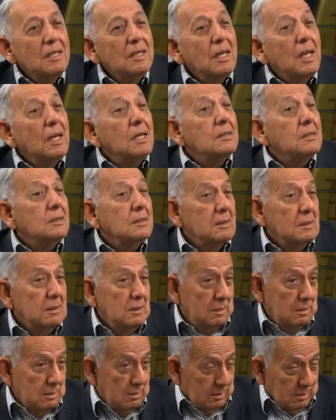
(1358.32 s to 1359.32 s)
yes.
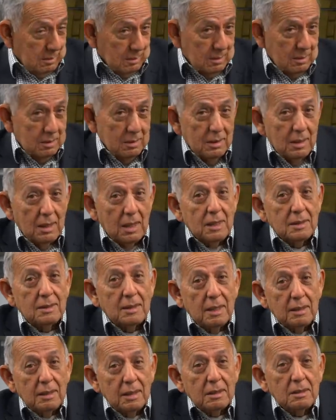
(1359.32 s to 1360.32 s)
the curtain.
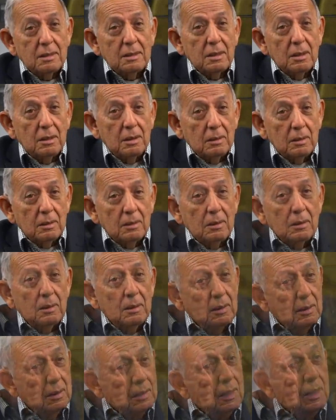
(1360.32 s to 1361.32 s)
Yes, I think so.
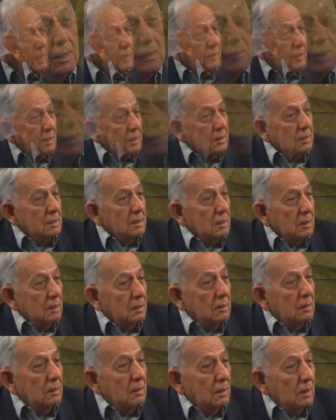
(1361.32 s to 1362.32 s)
Okay. I think
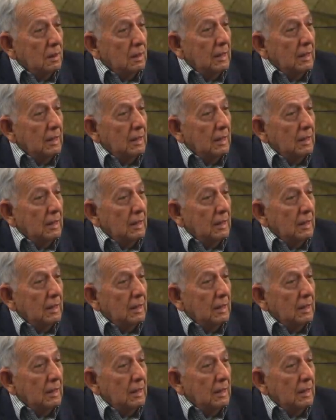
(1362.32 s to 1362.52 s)
so.